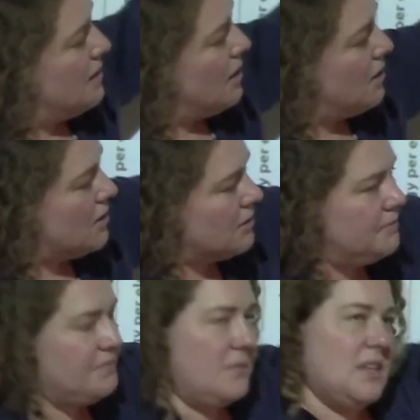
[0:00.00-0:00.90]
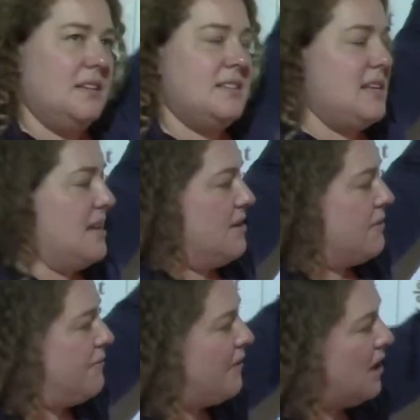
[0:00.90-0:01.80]
are, let's say, they're
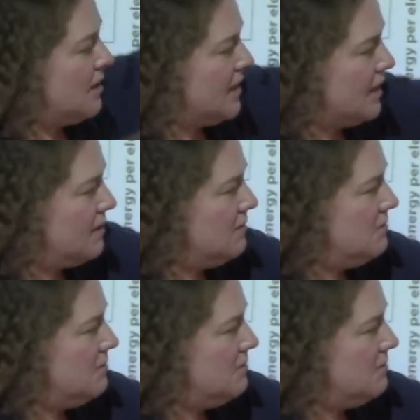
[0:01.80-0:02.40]
falling